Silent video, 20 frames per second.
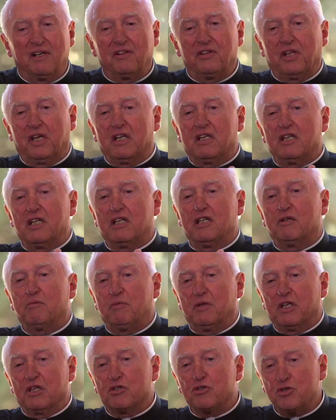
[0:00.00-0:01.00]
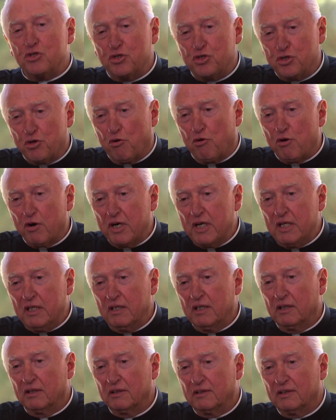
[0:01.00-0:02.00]
they need to be enjoyed,
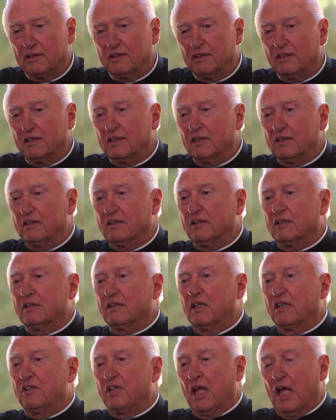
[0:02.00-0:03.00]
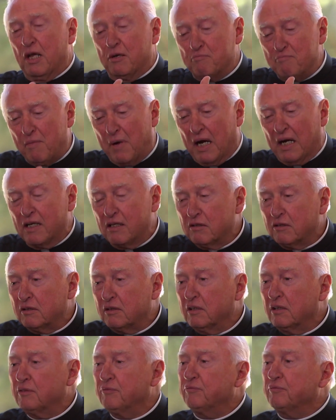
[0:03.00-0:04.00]
admired,